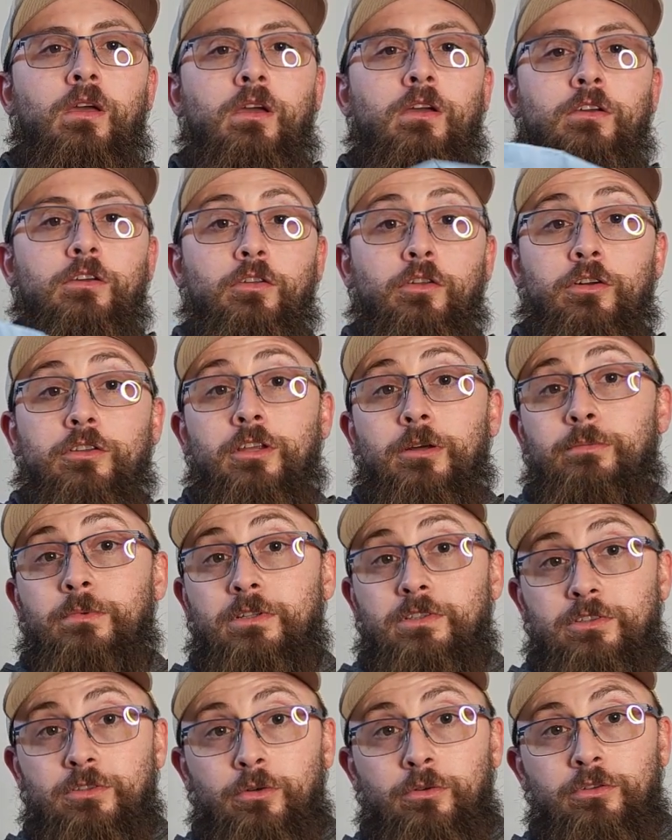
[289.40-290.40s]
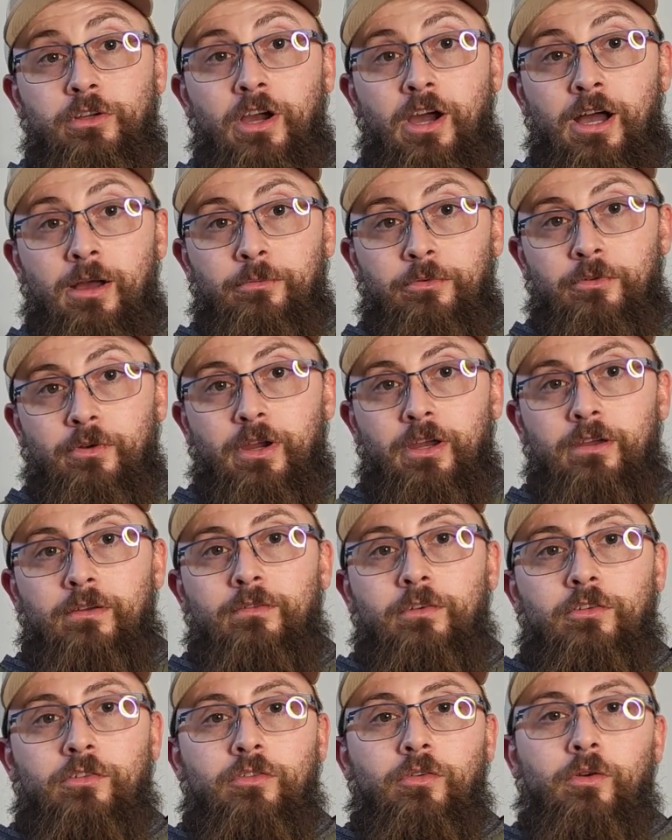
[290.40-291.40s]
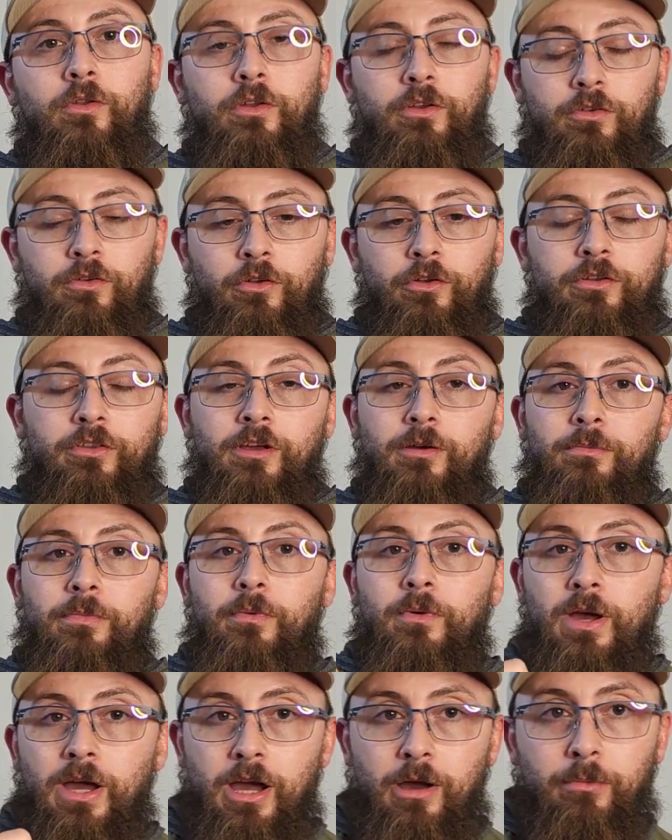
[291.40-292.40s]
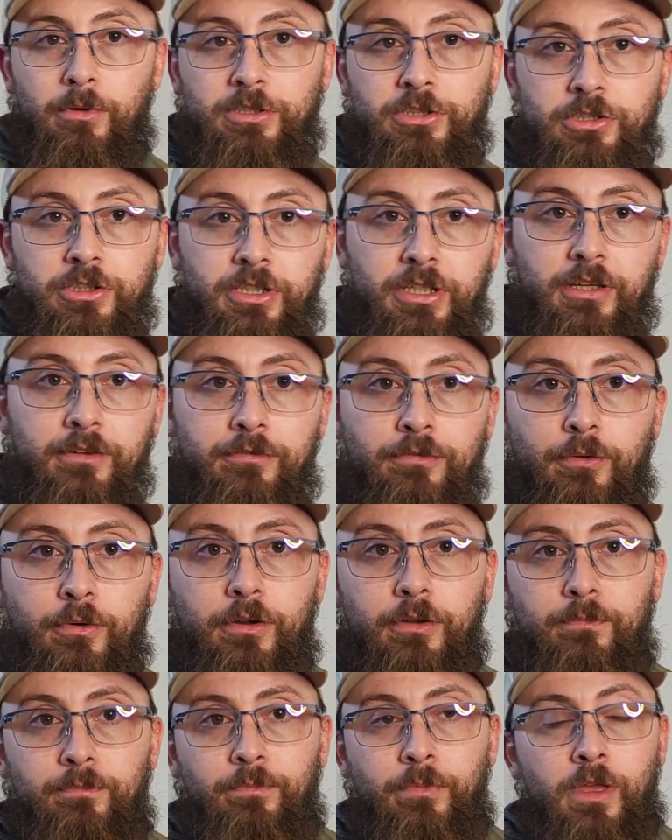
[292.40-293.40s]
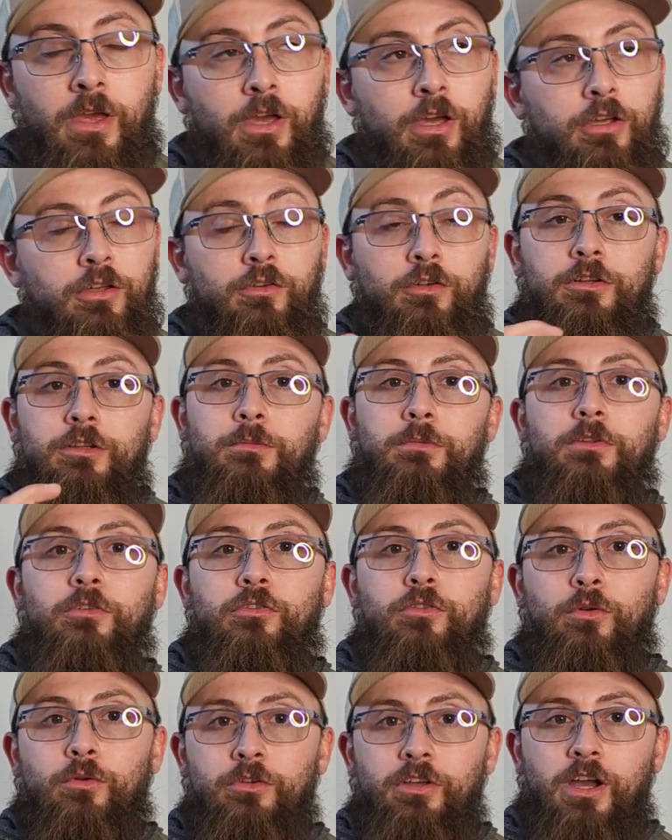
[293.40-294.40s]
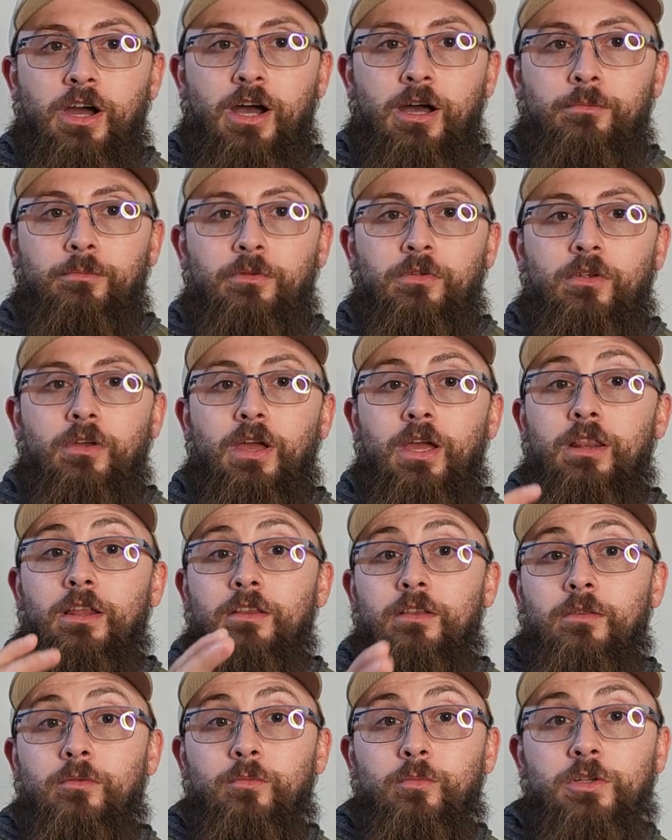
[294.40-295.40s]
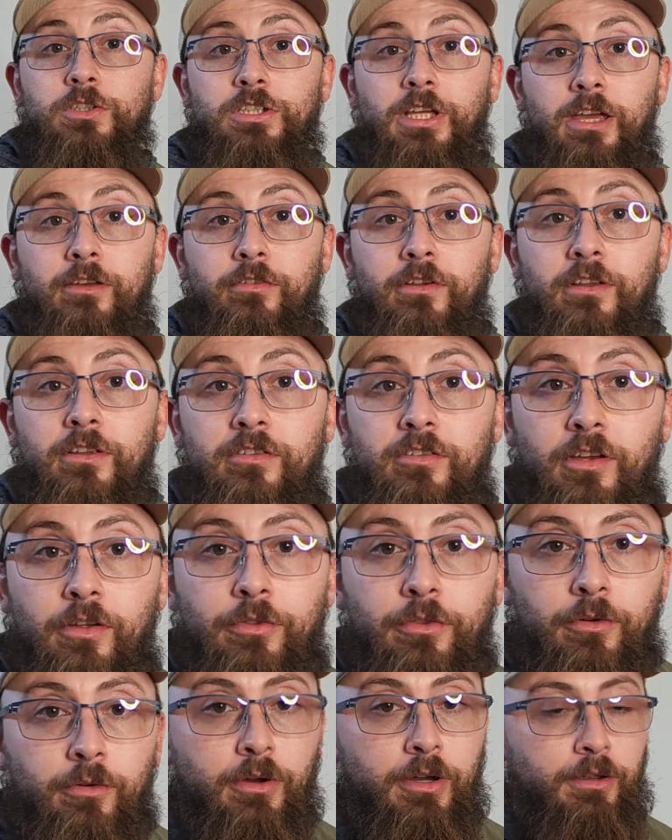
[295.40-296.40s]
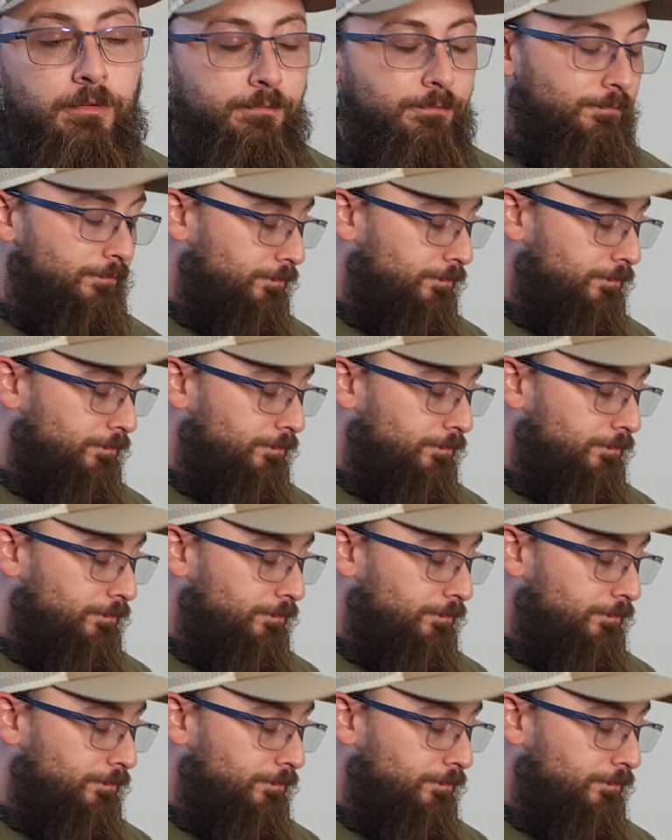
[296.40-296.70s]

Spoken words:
you looked up the sold comps, right? You looked up how much you can get for it, you looked at the sold comps, and then which gave you the sell-through rate.